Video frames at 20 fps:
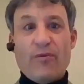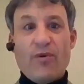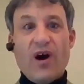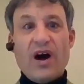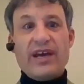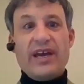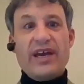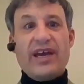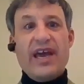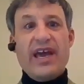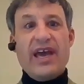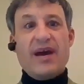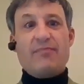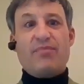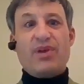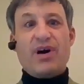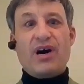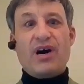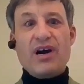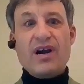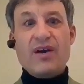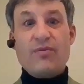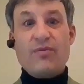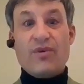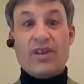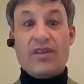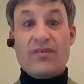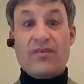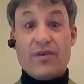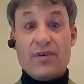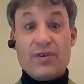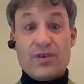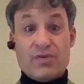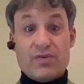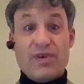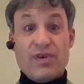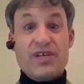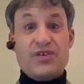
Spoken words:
Rockingham Park, one of the first